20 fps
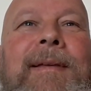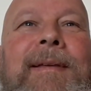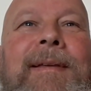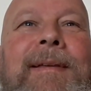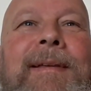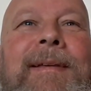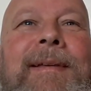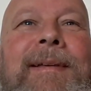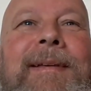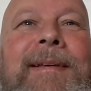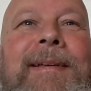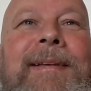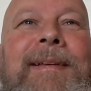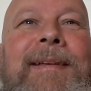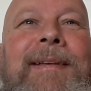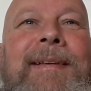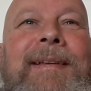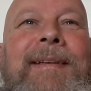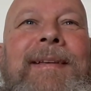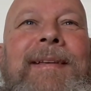I don't like my
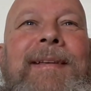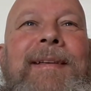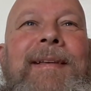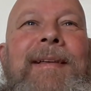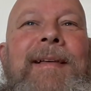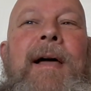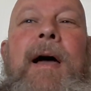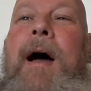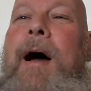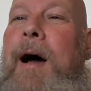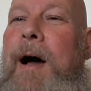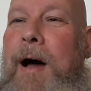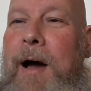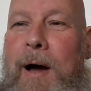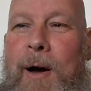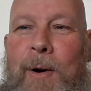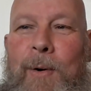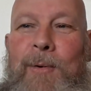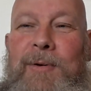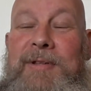son's dog.
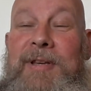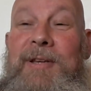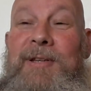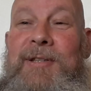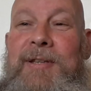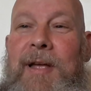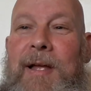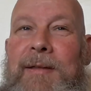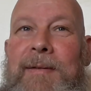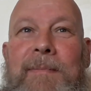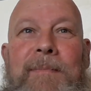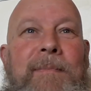Oh, it's that a son.